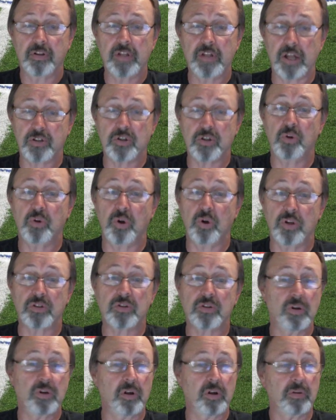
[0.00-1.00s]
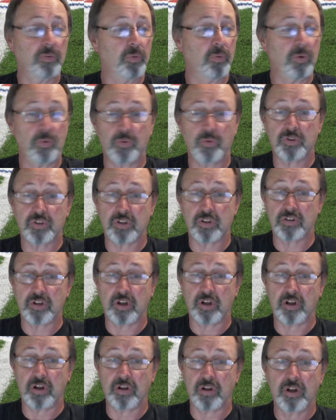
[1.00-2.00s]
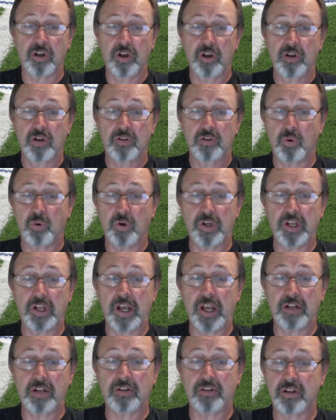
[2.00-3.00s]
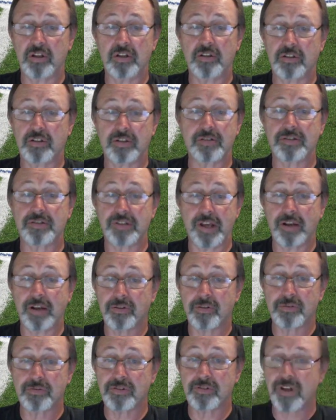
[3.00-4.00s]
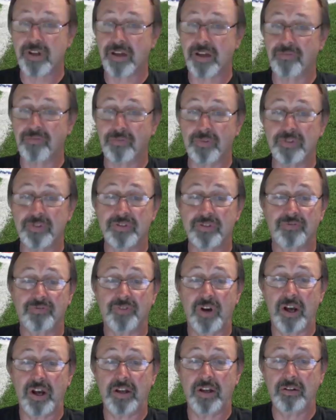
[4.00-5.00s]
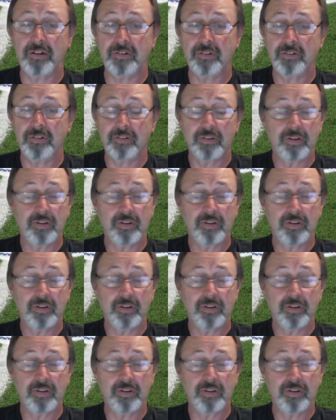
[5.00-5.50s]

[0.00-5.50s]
That you lost. Uh, what was it? Uh, Twenty-eight to, to six was that was the final.